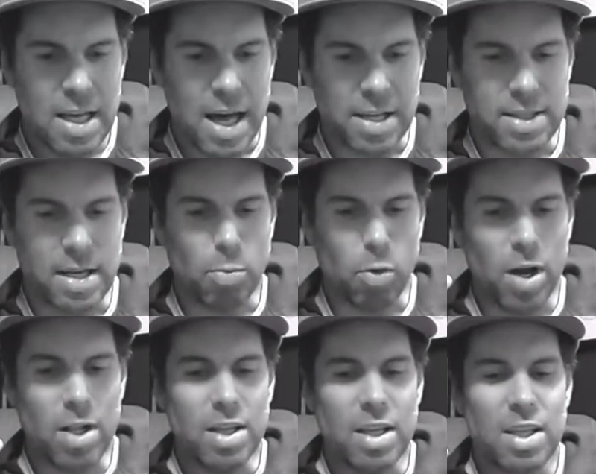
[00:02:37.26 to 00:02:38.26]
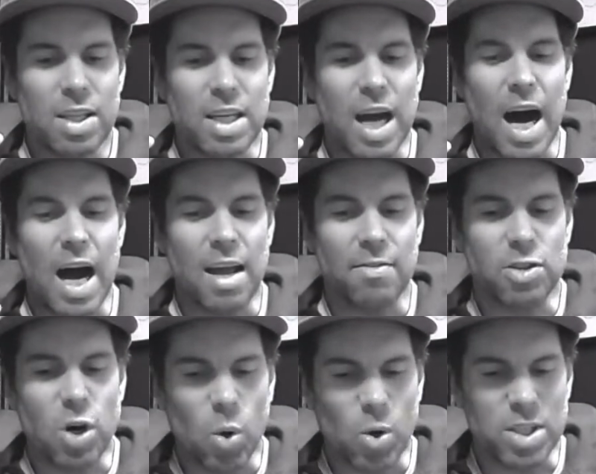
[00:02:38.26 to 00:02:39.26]
Aldebaran, the eye of
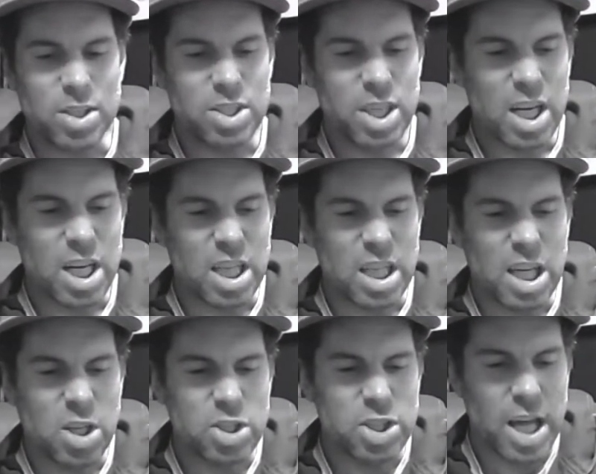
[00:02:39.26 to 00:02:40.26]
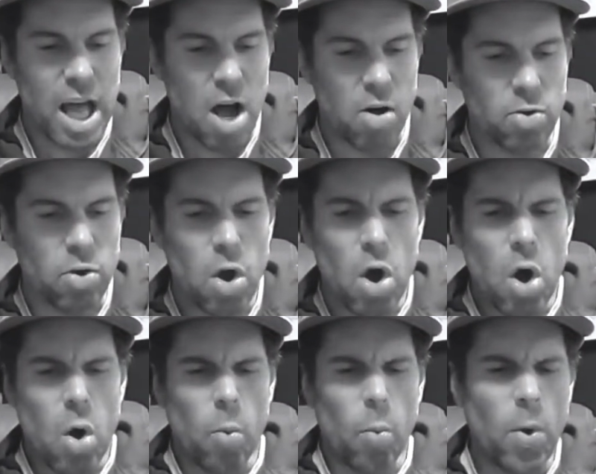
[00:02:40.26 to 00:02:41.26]
Taurus, glares down,
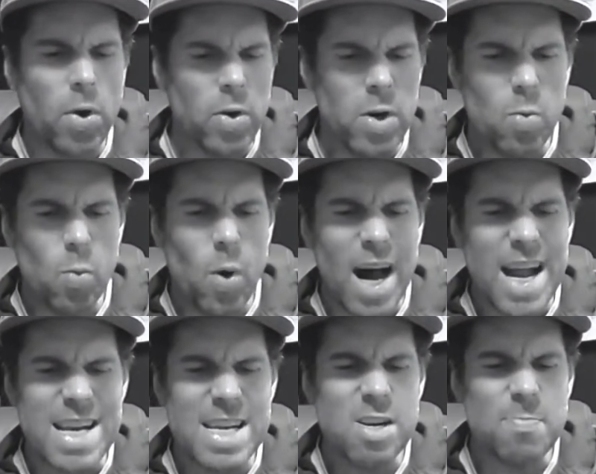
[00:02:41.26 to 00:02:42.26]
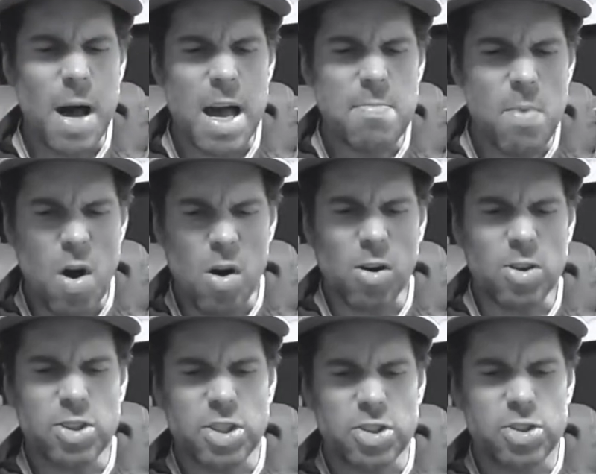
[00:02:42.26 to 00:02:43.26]
wondering why nearby
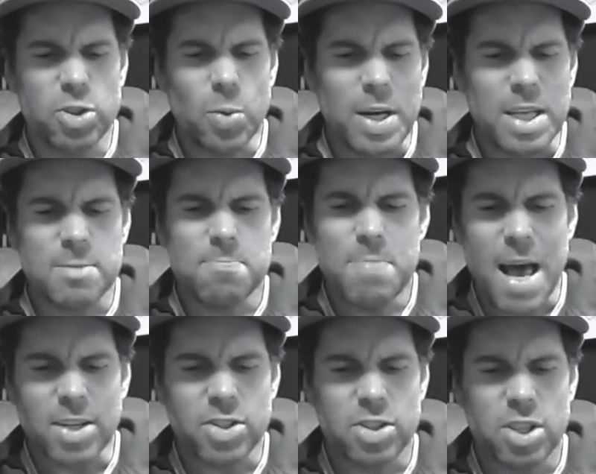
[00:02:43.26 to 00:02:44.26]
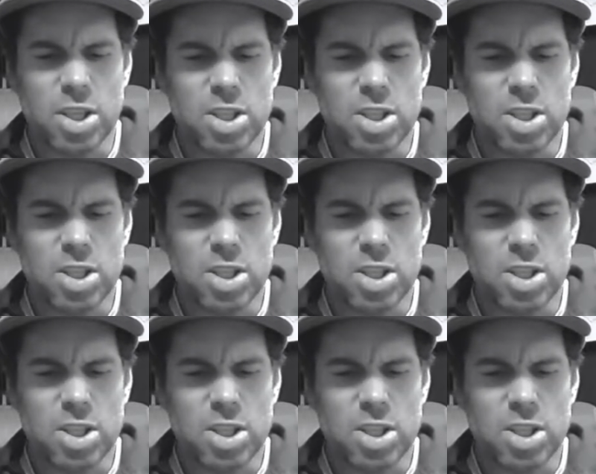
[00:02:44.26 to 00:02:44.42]
Mars is doing its best